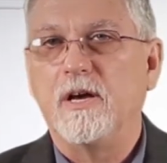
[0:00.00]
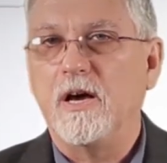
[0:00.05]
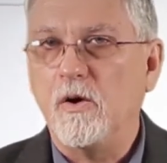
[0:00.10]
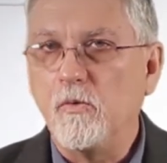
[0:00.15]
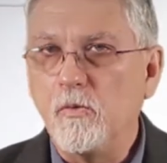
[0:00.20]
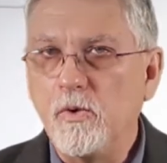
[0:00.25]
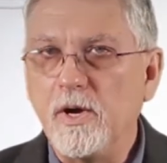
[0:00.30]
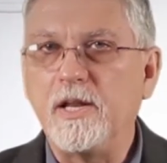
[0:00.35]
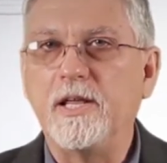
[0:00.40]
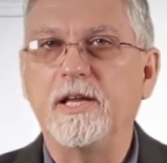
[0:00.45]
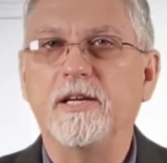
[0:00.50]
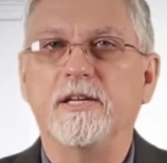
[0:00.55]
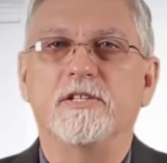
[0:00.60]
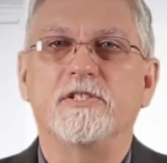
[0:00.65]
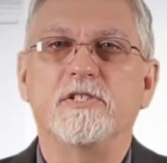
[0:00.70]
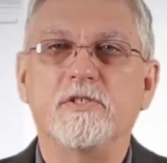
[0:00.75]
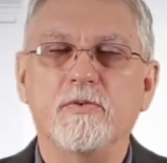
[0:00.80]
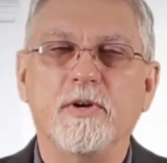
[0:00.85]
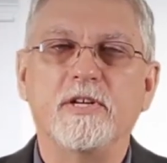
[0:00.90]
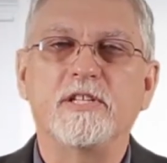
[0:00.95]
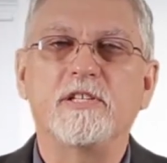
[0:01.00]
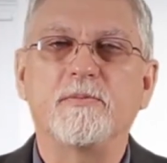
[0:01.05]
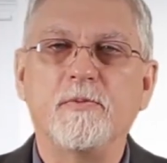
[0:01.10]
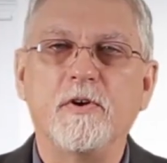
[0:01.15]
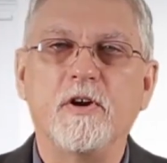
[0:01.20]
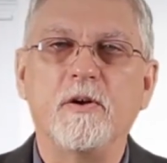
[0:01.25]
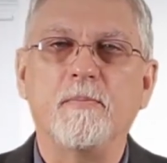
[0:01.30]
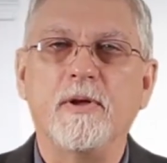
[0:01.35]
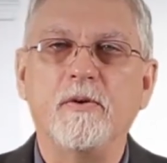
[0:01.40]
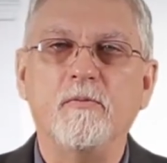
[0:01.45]
a willingness to
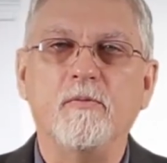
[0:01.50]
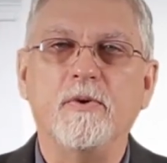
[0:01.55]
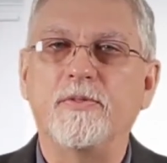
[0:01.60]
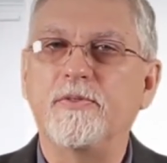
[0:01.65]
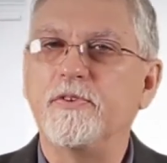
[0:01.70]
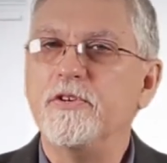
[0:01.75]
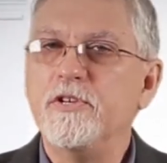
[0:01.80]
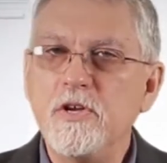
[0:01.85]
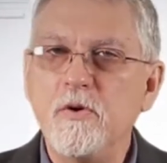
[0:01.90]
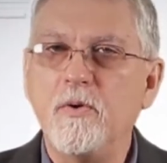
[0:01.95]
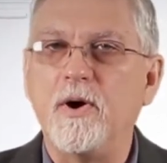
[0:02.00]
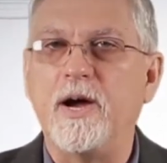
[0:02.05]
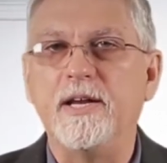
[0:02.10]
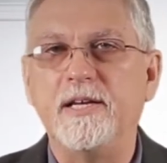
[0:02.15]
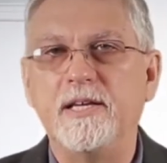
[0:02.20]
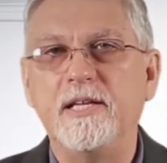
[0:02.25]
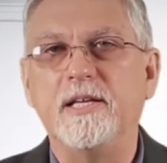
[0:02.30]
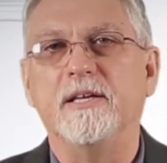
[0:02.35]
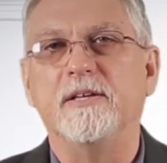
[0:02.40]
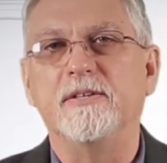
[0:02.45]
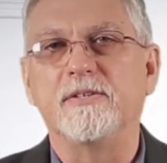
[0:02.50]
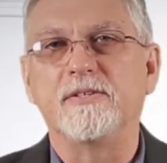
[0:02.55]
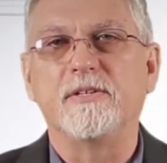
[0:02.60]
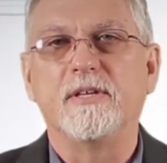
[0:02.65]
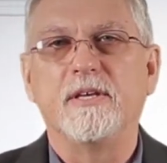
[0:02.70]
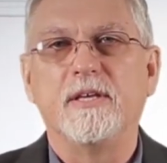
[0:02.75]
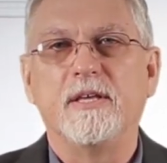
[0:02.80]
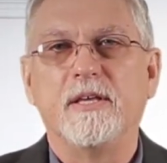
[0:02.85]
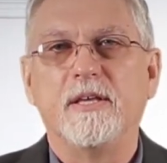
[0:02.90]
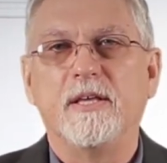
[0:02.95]
experiment with new ideas,
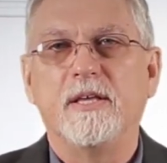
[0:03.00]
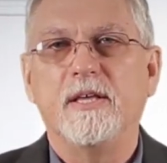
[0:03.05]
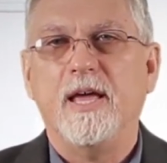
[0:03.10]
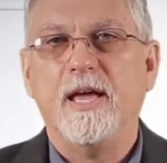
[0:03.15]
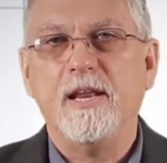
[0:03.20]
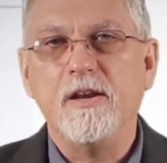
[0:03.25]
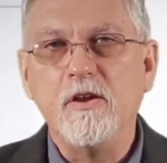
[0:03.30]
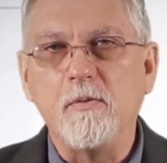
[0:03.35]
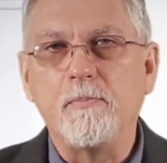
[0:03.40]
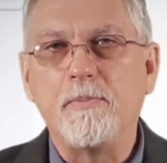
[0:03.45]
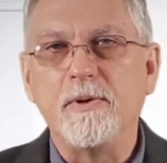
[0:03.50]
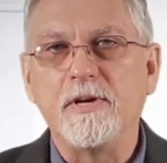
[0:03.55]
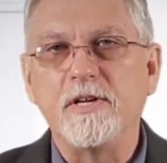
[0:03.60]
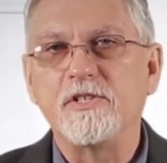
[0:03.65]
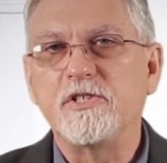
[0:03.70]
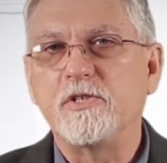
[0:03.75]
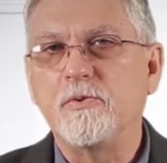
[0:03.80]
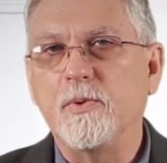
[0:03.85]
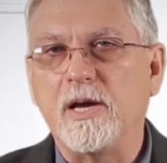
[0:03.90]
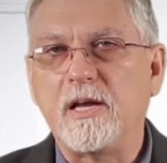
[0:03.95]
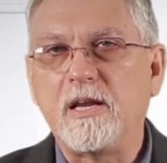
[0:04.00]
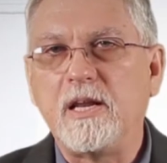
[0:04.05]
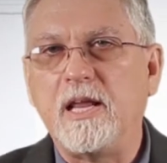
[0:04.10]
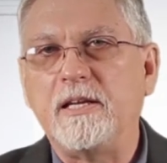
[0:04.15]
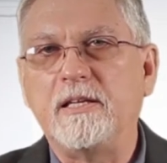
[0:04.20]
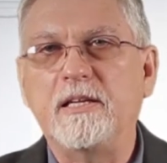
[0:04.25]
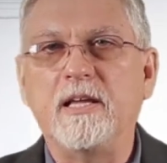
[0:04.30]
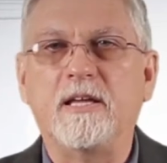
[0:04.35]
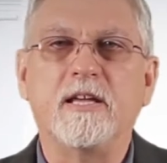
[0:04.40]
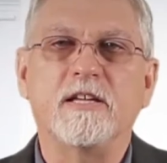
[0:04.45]
an openness to
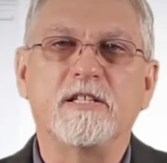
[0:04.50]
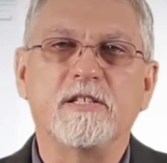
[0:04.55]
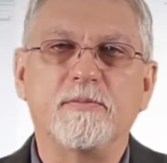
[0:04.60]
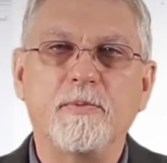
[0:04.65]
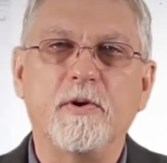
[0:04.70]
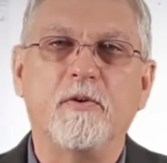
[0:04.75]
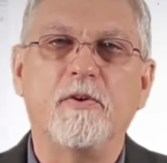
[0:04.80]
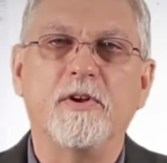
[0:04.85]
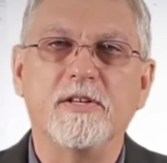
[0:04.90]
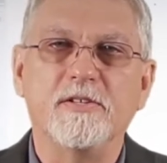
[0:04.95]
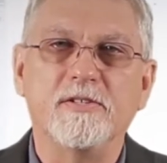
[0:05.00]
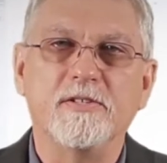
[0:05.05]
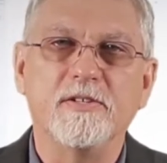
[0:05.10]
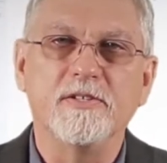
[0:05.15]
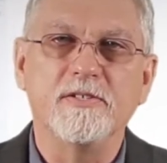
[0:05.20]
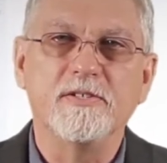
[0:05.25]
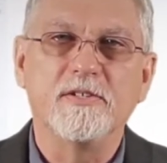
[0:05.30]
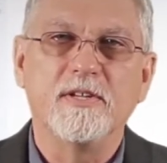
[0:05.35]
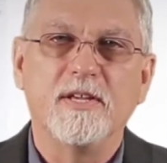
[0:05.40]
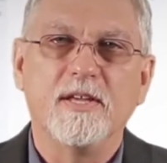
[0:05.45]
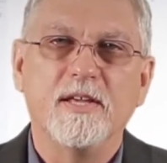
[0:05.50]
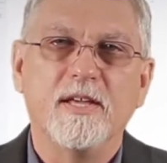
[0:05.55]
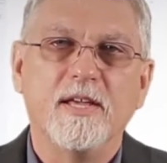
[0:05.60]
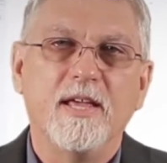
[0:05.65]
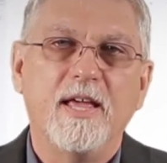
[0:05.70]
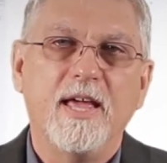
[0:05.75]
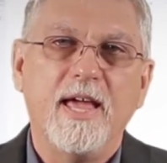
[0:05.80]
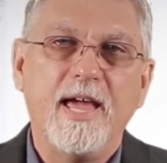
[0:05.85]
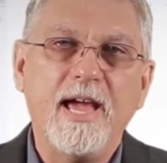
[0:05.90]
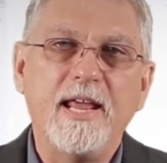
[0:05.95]
eclectic experiences,
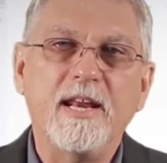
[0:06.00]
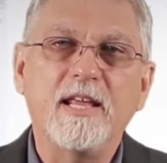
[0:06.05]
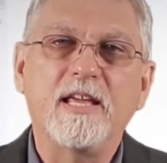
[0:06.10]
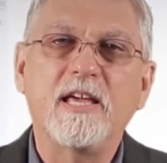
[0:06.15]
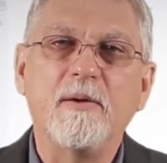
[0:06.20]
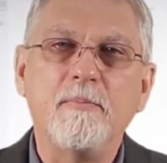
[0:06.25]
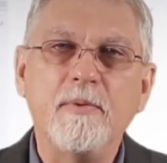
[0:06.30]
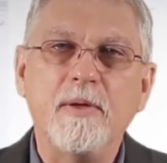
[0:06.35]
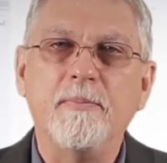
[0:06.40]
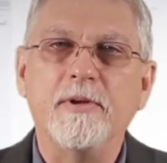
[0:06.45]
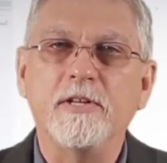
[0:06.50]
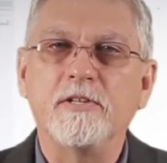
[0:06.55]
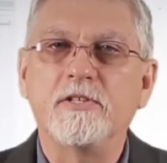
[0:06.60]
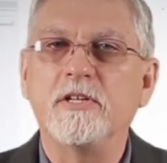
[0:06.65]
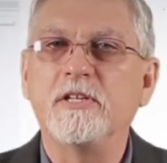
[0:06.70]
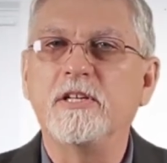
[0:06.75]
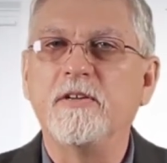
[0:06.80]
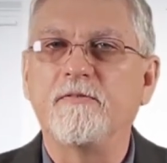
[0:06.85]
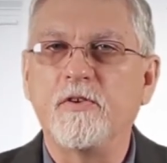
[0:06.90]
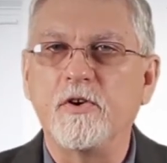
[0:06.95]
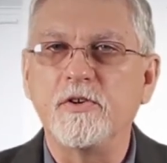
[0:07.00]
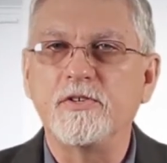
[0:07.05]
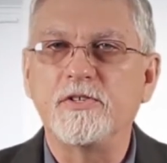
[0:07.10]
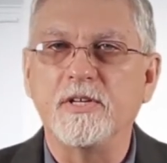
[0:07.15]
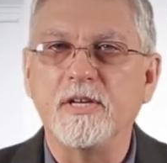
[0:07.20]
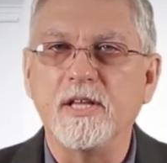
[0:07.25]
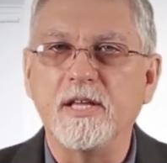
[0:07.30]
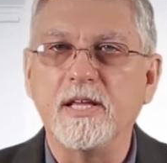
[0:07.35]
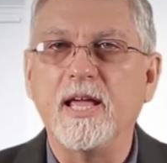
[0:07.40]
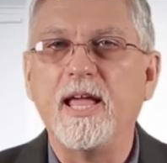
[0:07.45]
and a commitment to
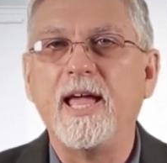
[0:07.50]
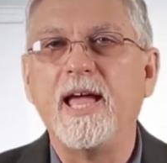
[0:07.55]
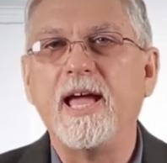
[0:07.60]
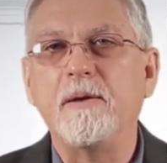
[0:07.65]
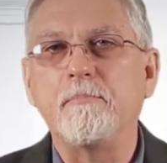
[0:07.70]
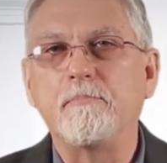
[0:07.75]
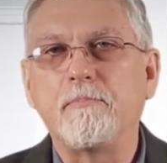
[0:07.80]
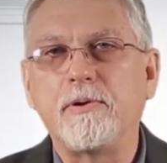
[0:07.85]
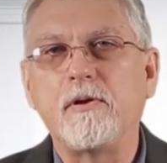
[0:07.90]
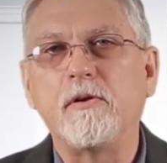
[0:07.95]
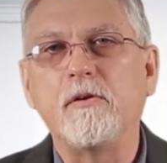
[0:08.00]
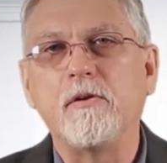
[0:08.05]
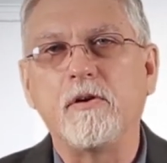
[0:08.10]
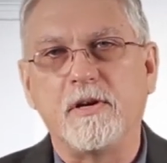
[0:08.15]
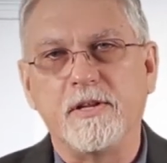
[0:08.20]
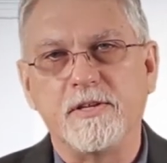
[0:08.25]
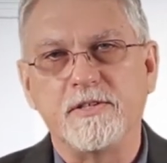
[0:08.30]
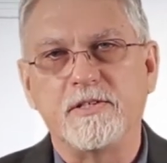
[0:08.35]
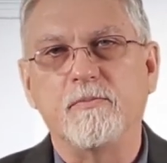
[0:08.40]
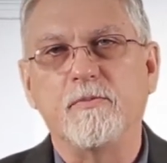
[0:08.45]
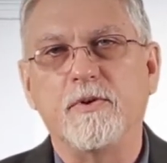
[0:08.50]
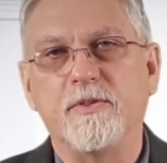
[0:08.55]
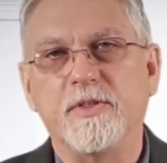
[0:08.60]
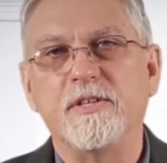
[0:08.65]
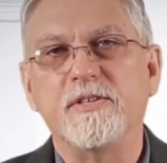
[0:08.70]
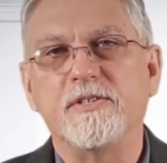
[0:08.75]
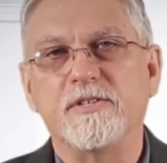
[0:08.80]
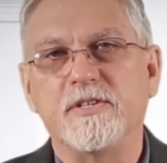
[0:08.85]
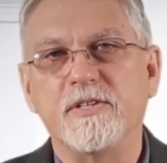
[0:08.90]
diversity and pluralism within